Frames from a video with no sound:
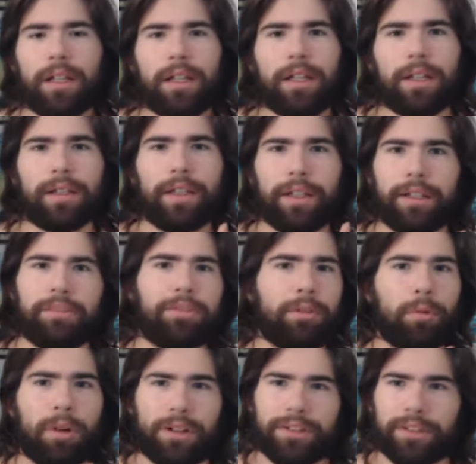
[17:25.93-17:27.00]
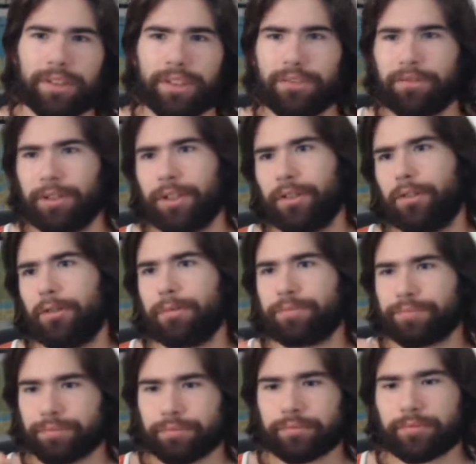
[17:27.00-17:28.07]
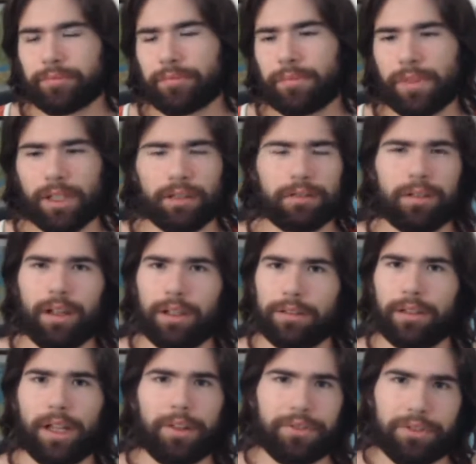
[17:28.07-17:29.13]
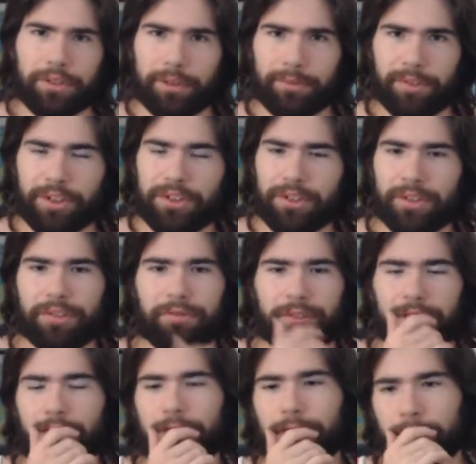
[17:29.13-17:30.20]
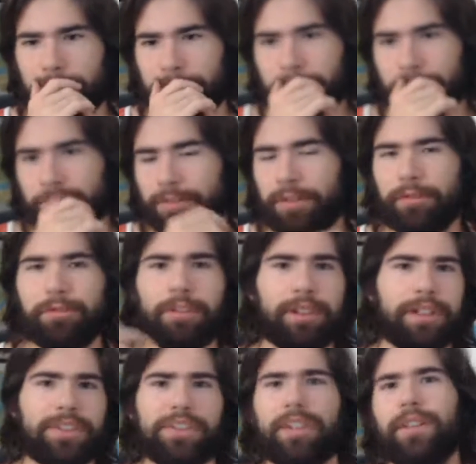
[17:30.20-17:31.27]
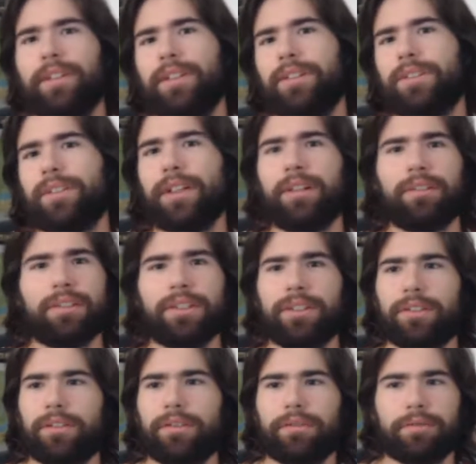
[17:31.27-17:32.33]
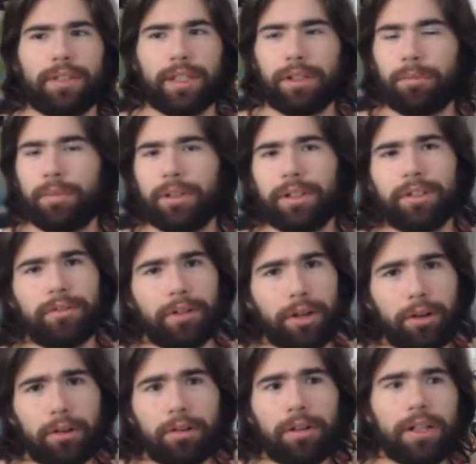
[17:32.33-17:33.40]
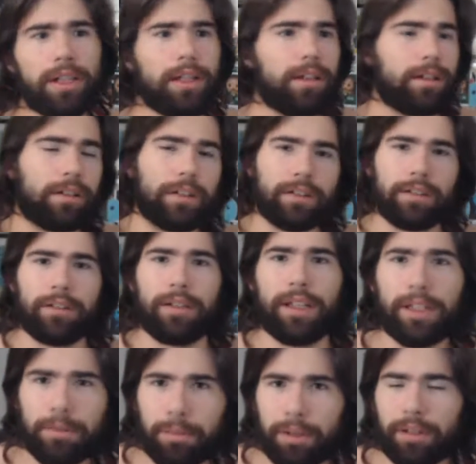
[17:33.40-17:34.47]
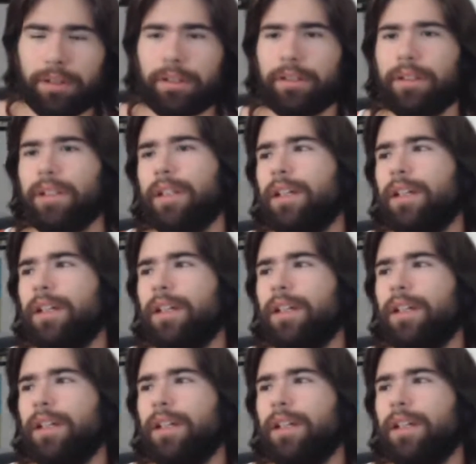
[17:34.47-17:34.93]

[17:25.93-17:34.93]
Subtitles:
again, if you're watching this video, not live stream version, just video version, feel free to send this out to anybody you know. Click the like button.